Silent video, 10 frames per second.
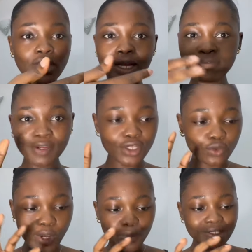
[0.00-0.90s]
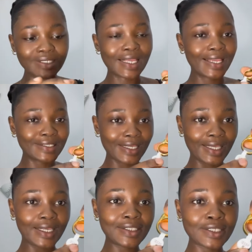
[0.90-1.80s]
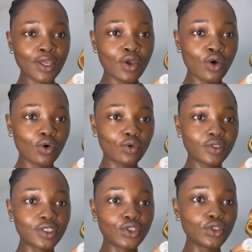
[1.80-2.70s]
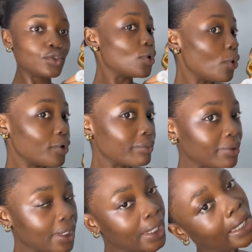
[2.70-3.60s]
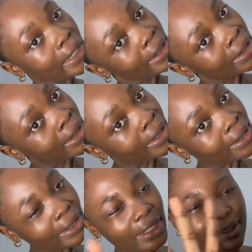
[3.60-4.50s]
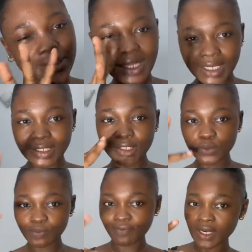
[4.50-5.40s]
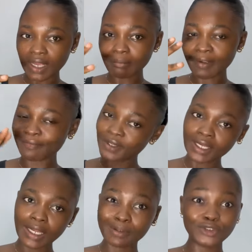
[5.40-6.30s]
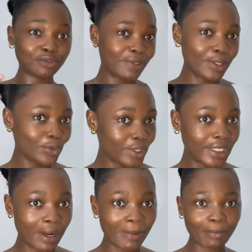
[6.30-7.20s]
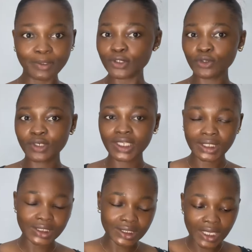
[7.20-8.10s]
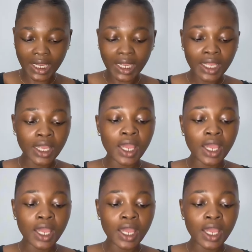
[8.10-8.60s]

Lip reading: I never knew I was size 8 until she told me that sizes would feel like my finger just by looking at my picture on Insta.